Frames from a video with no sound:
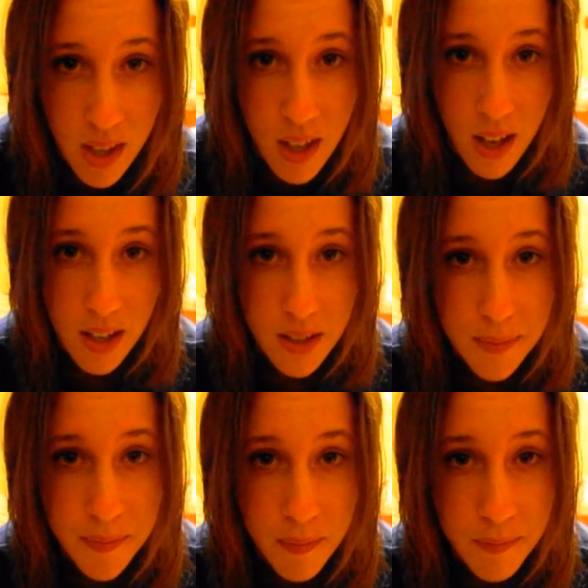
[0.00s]

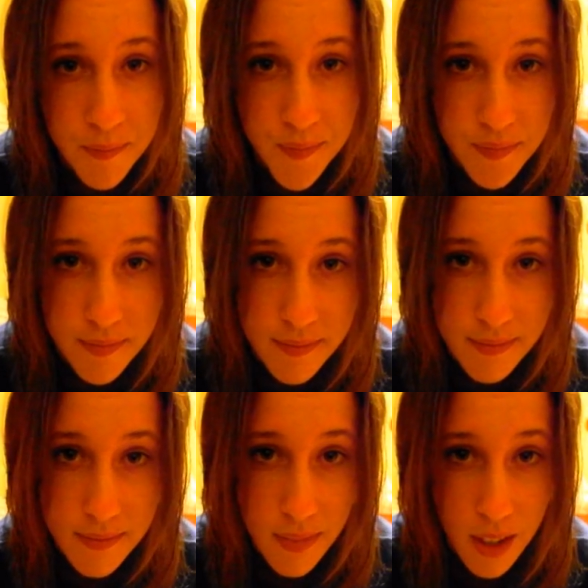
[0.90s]
Um,
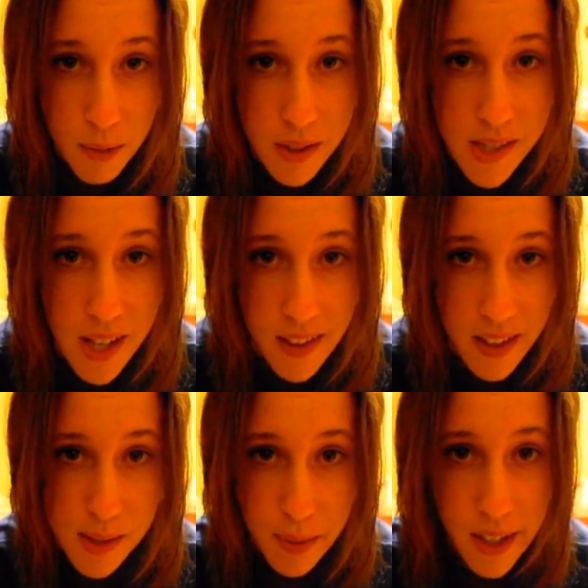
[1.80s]
Wednesday,
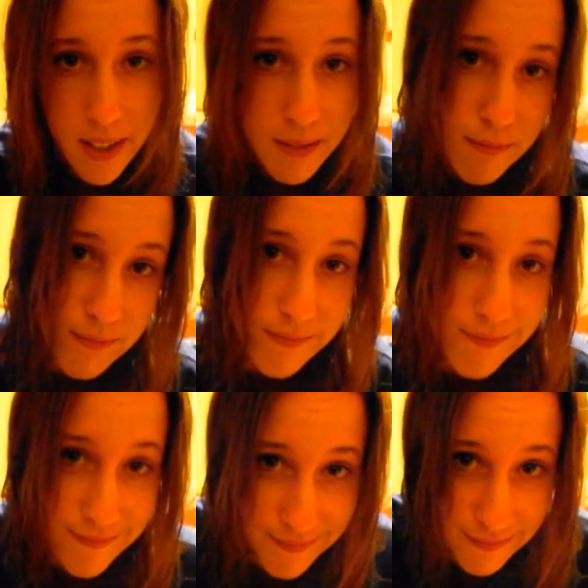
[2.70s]
that's me.
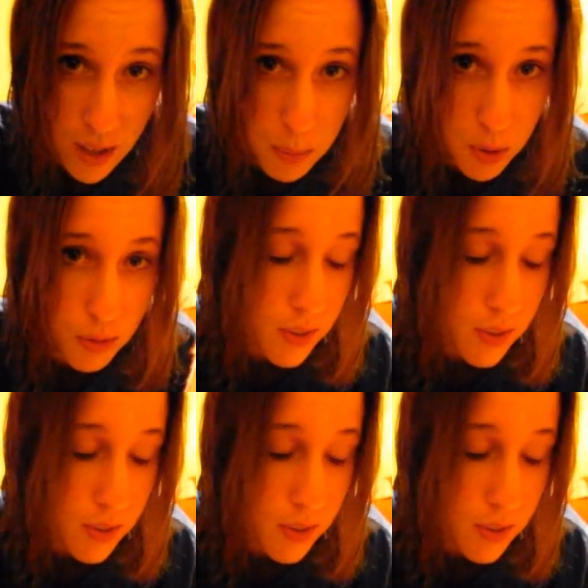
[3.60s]
I'm goofy